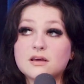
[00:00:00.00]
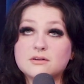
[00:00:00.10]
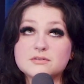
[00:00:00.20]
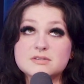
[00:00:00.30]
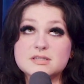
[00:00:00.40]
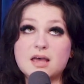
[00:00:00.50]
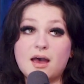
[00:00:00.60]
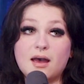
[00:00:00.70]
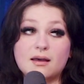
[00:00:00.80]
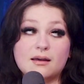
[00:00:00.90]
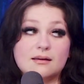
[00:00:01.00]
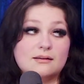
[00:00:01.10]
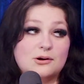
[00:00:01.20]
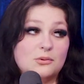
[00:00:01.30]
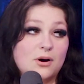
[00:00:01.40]
don't sag.
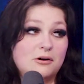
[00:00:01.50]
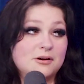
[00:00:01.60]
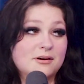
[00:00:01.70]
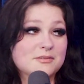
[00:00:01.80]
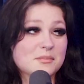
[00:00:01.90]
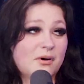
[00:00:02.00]
Quote of the